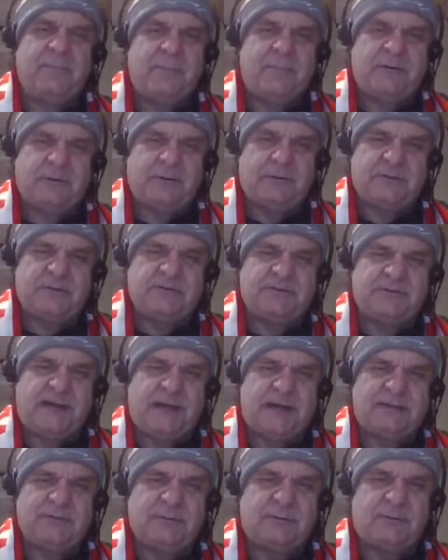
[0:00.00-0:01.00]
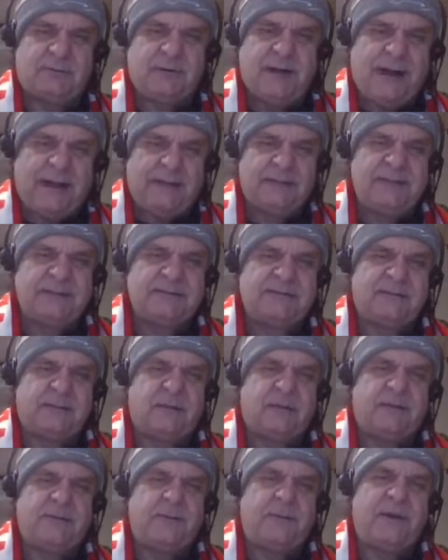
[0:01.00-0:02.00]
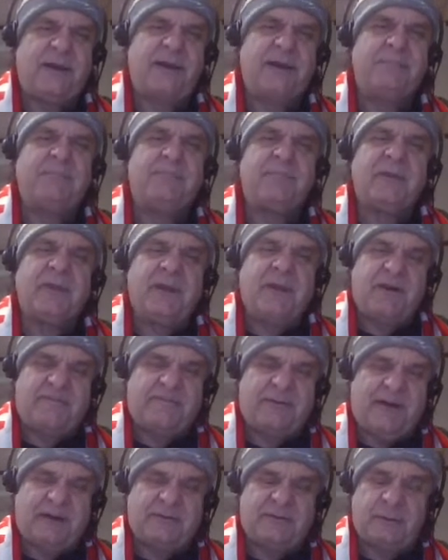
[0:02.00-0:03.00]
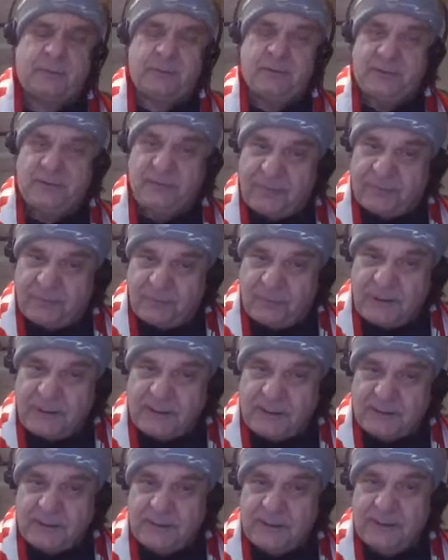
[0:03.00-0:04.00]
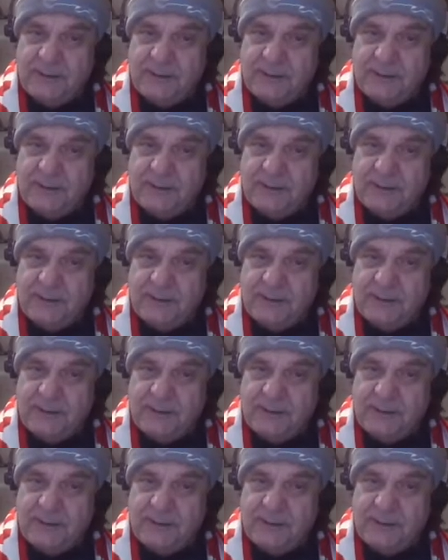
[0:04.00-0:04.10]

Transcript: but there were sizable rallies along the way. In fact, there were three